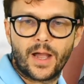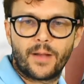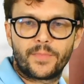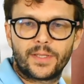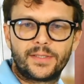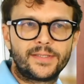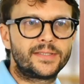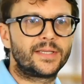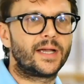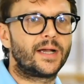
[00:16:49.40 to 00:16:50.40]
This is
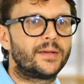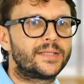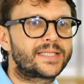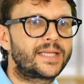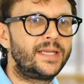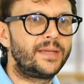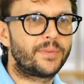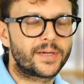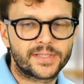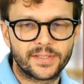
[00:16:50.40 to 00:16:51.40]
a skinny
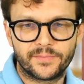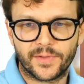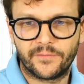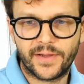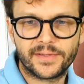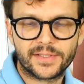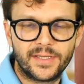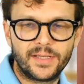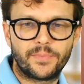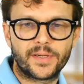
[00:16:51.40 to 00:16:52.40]
person, a very skinny
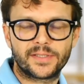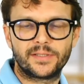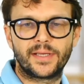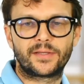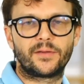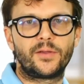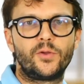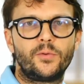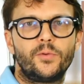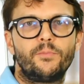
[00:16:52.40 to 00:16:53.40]
person that
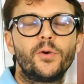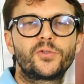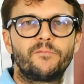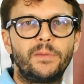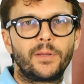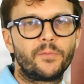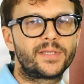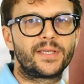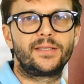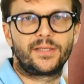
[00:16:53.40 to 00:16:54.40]
most of people would
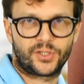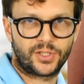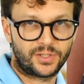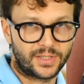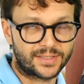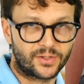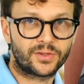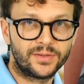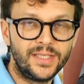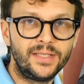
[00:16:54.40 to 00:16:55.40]
say she does not
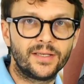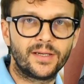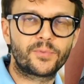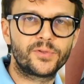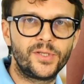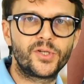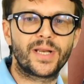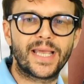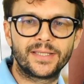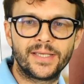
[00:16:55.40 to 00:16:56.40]
need a procedure
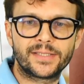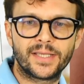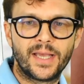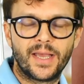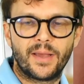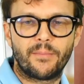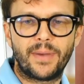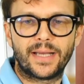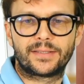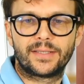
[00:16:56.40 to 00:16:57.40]
like this,
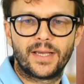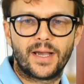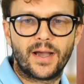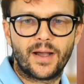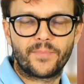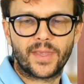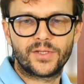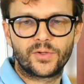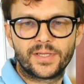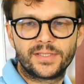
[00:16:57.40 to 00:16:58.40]
but as you
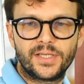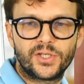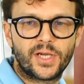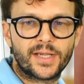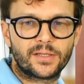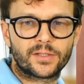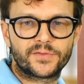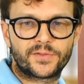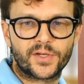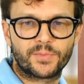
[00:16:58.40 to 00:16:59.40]
can see, she has a lot of
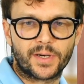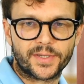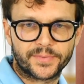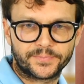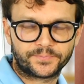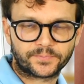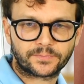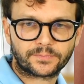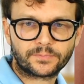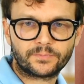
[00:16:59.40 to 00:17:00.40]
stretch marks,
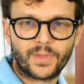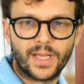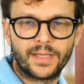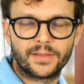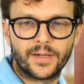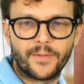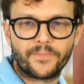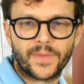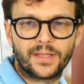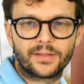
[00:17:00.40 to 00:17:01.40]
and
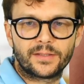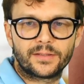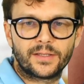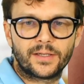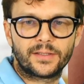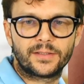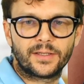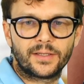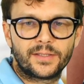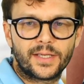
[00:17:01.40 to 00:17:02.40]

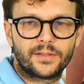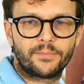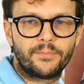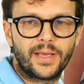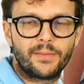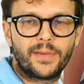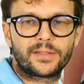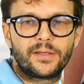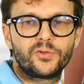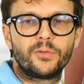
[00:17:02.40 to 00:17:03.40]
the belly button
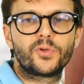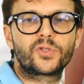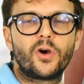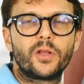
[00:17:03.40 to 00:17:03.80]
is almost gone